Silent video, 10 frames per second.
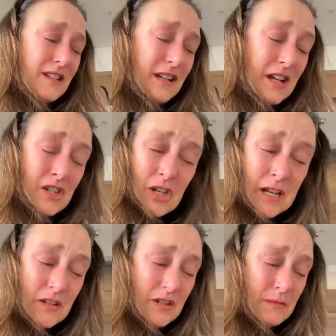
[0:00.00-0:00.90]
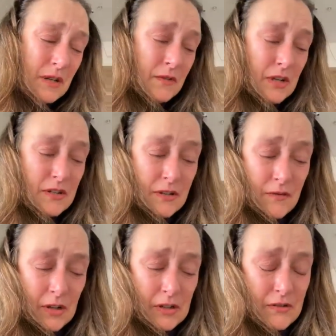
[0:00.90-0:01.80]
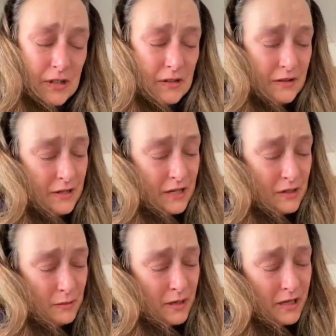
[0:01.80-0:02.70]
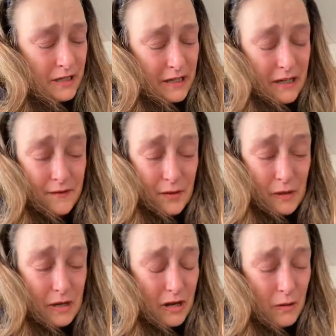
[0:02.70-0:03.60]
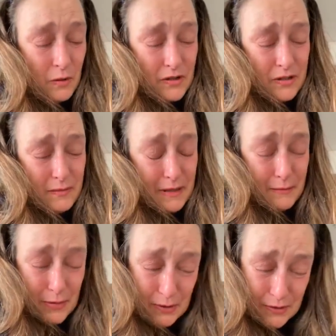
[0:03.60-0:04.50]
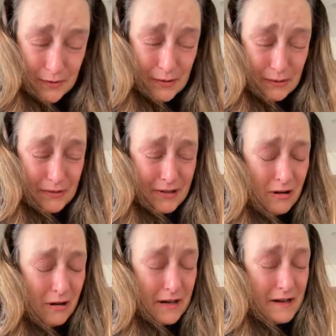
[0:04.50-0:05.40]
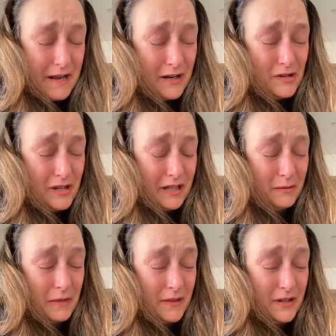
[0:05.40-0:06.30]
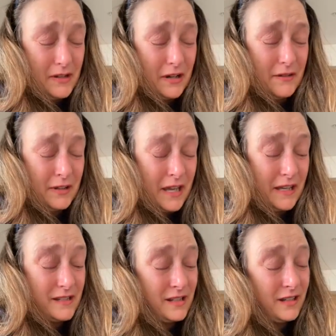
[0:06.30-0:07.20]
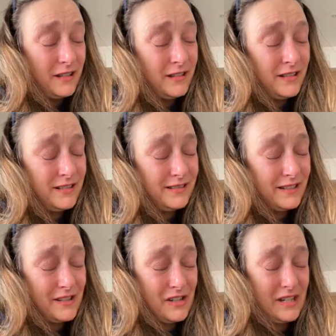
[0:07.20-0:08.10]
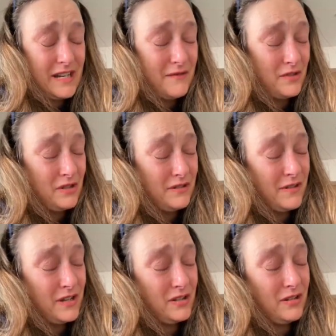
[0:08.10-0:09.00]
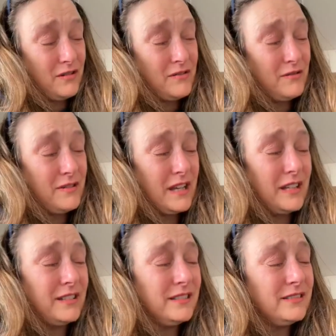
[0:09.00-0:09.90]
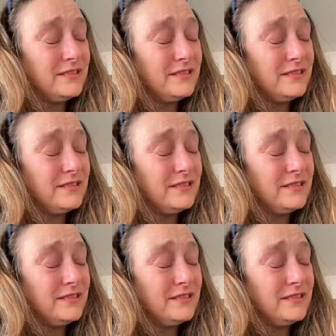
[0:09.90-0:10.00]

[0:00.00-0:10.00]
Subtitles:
like, I changed my vote to the voluntary euthanasia party after I watched my beautiful, kind, angelic mother die of cancer. And she never should have had to go through that.